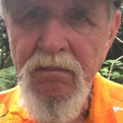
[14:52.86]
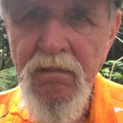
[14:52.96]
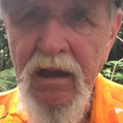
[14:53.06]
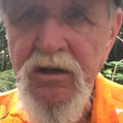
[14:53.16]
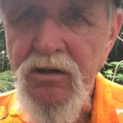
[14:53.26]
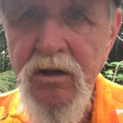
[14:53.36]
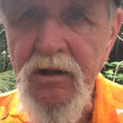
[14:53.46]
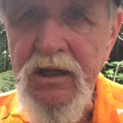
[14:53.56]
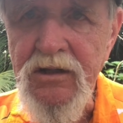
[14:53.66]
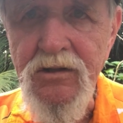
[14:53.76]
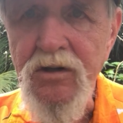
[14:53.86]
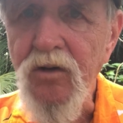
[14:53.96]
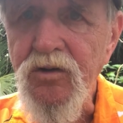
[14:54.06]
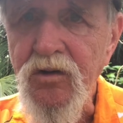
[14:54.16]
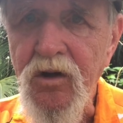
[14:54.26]
They just looked at the
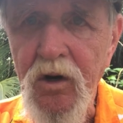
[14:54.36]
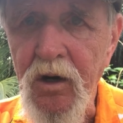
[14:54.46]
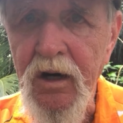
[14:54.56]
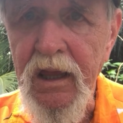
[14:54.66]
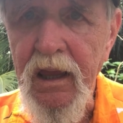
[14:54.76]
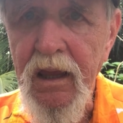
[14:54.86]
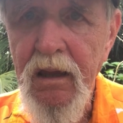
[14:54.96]
Social Security,